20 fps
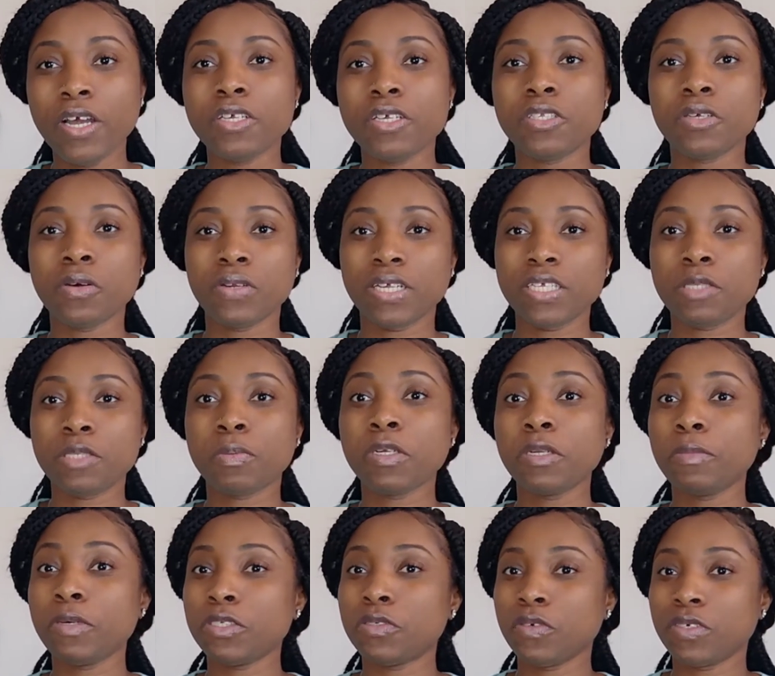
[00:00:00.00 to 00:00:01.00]
So that's
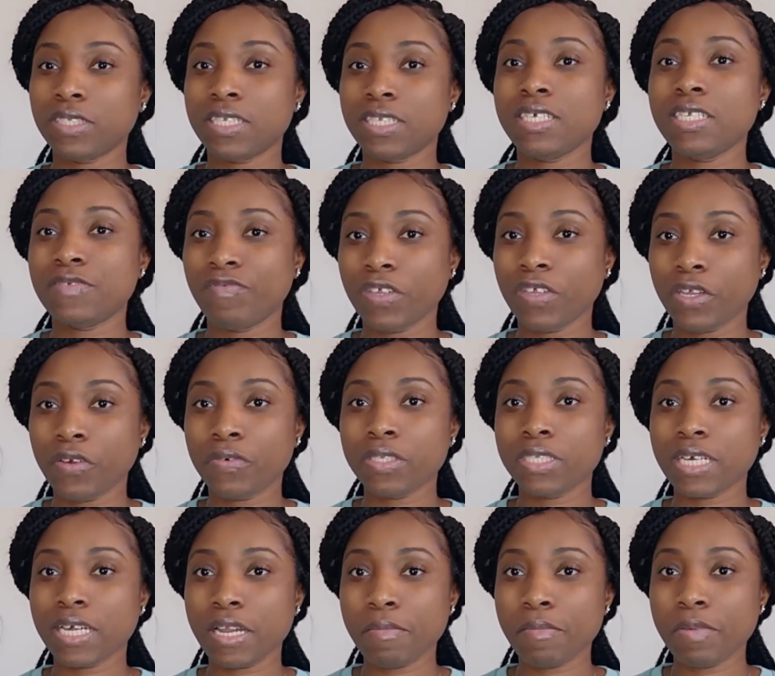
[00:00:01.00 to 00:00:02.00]
pretty much what this video
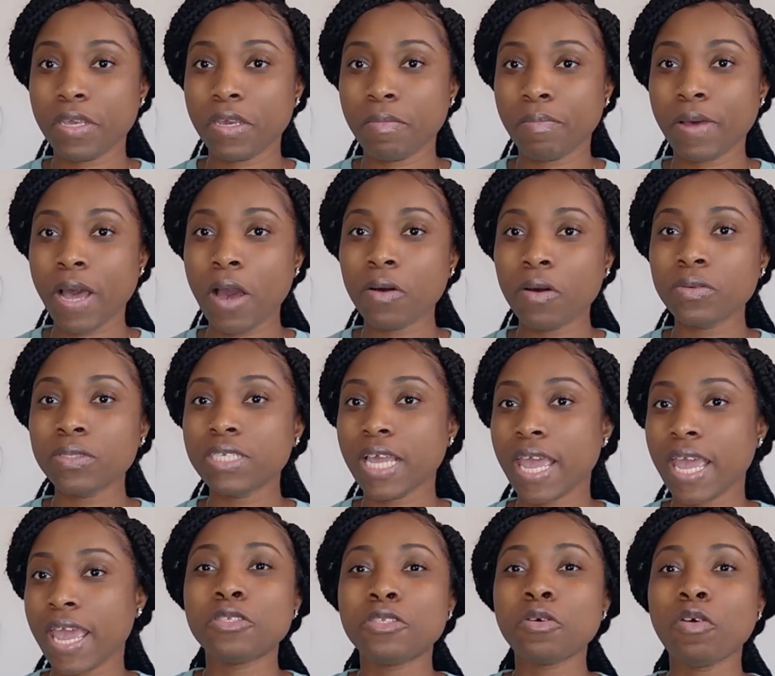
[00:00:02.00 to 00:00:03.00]
is going to be about.
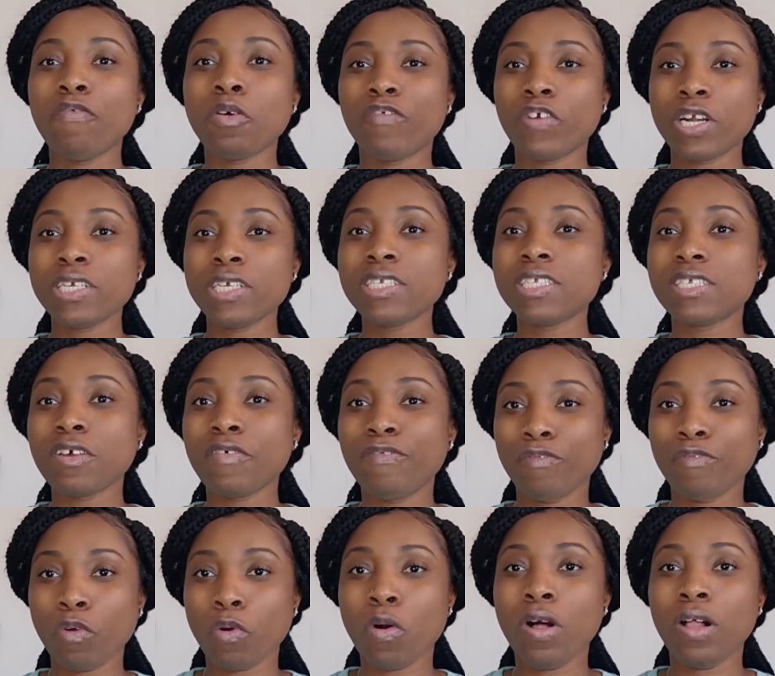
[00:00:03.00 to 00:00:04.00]
So first
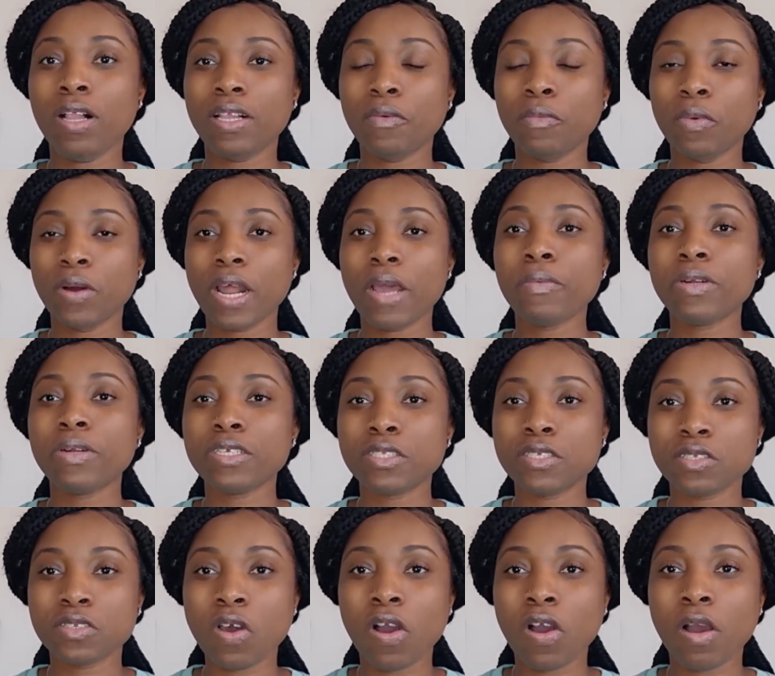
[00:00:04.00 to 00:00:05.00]
of all, what I wanted
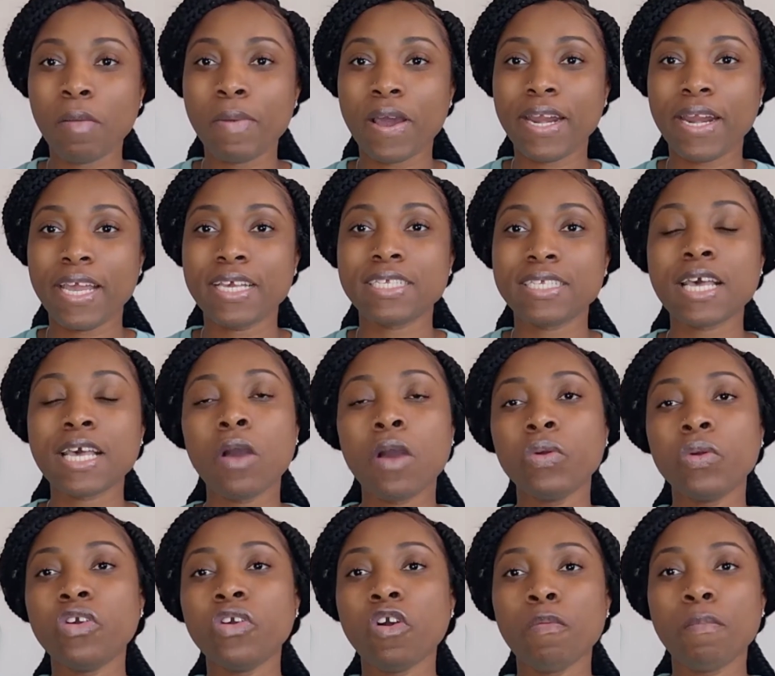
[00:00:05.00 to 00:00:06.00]
to talk about is how
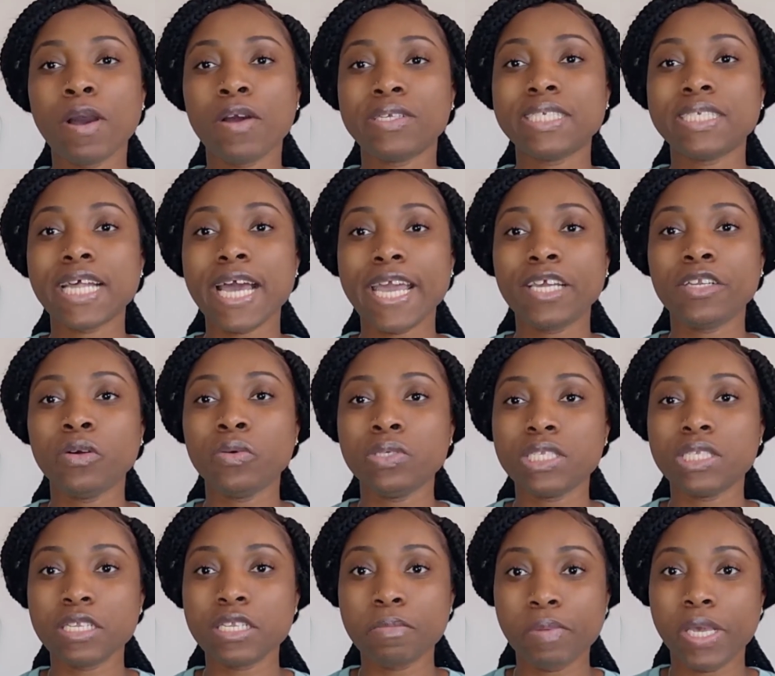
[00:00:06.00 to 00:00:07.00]
we go about
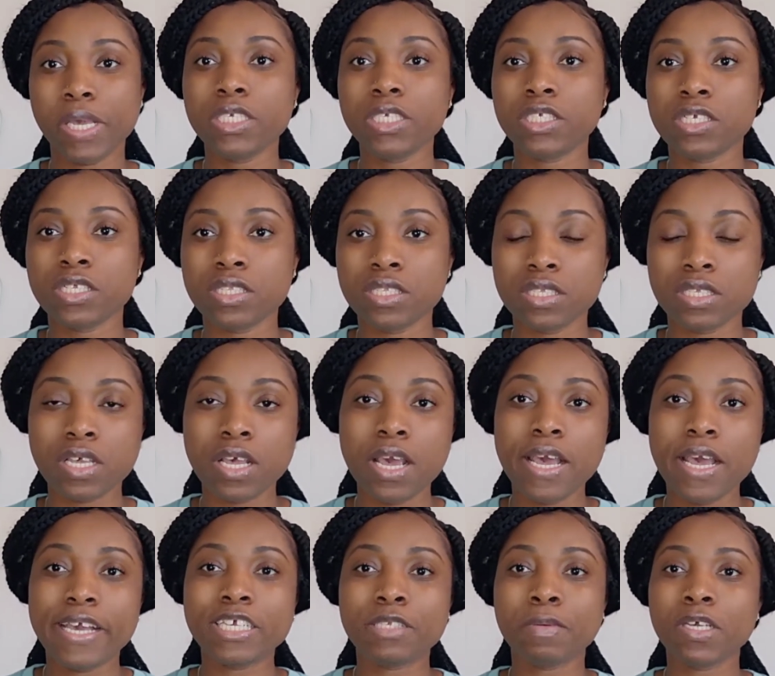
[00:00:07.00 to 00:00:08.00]
diagnosing patients,
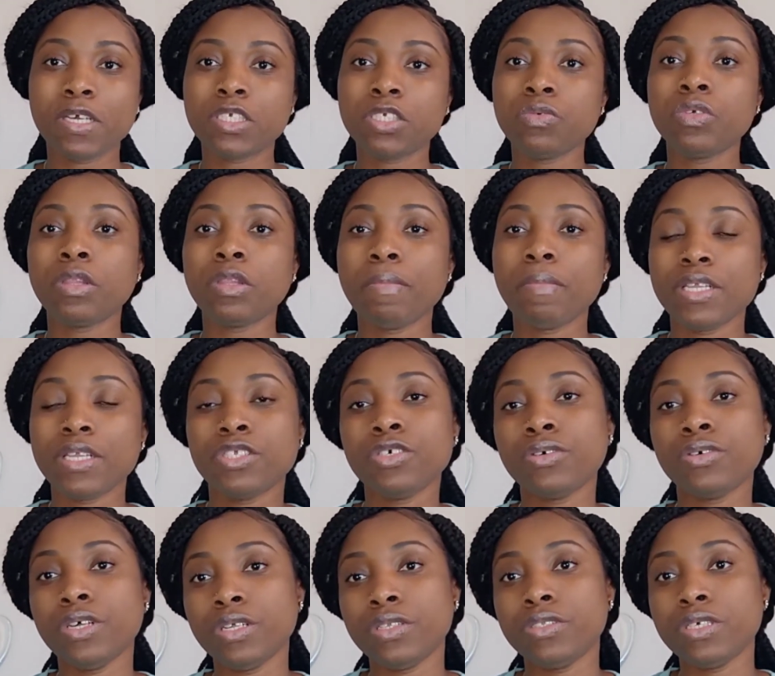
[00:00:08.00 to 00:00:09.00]
especially with
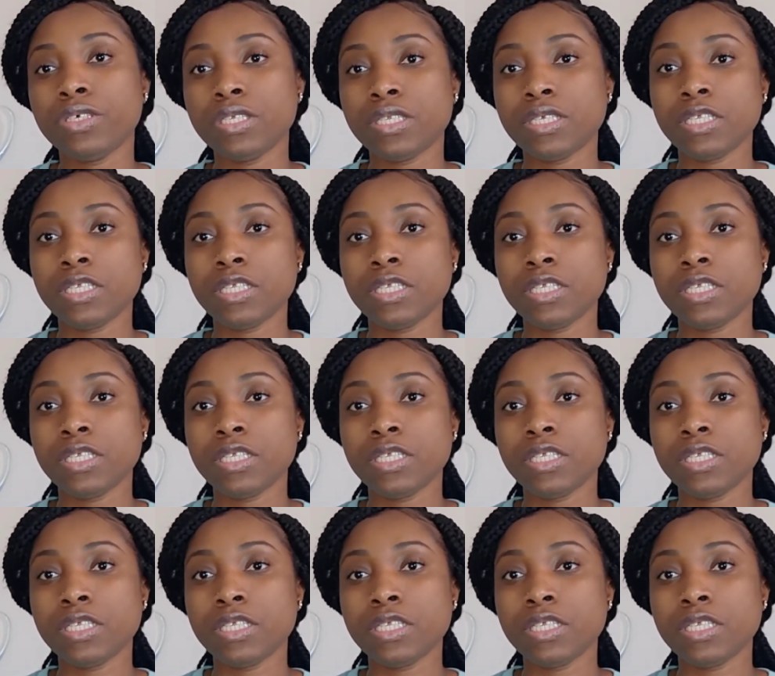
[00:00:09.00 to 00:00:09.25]
mental illness.